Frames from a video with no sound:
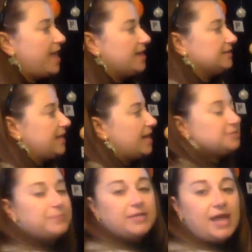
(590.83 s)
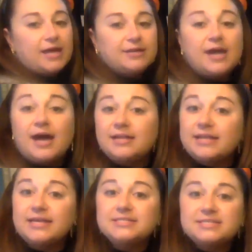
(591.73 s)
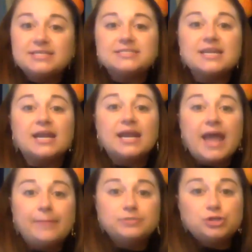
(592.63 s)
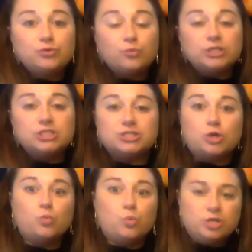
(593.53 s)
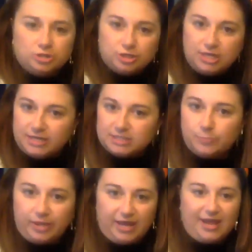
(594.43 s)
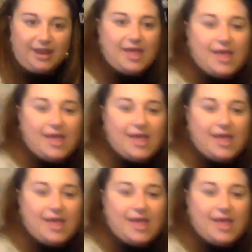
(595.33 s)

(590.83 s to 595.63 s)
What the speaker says: And last but not least is Neptune, which is the windiest planet,